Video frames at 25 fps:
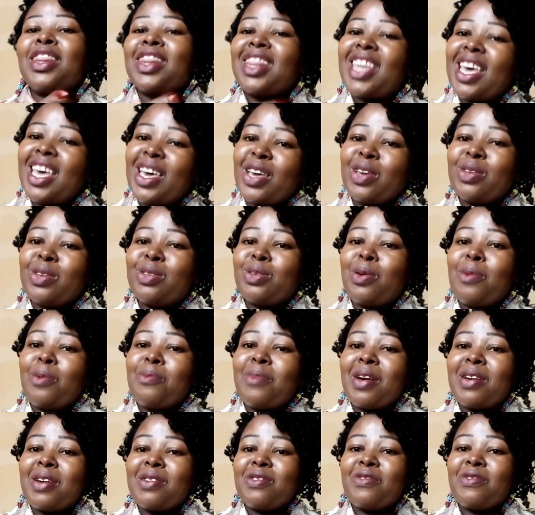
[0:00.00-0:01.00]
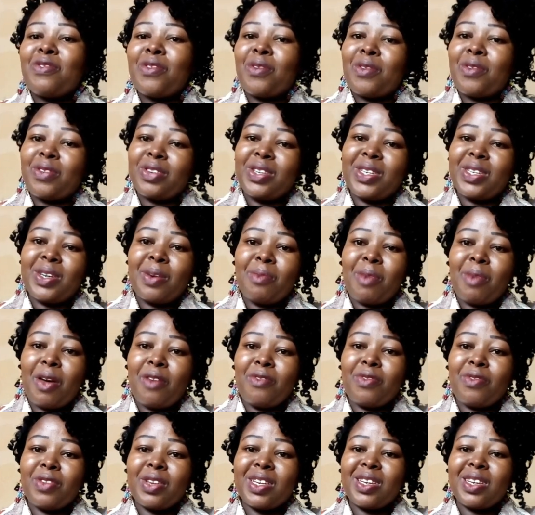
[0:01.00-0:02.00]
Thank you so much for watching my
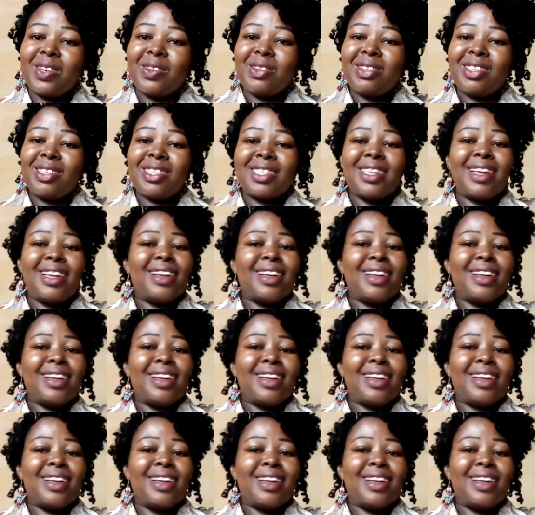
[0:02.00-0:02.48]
videos.